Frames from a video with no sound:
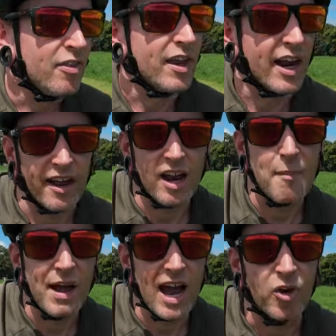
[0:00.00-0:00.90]
that I could
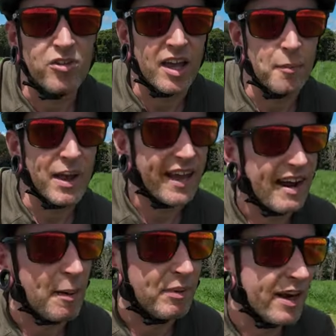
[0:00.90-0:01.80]
come out and make it
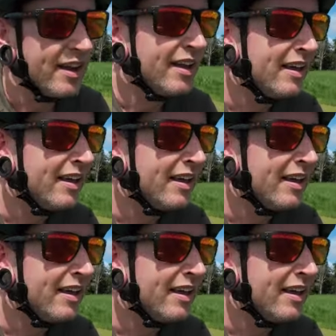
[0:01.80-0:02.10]
happen.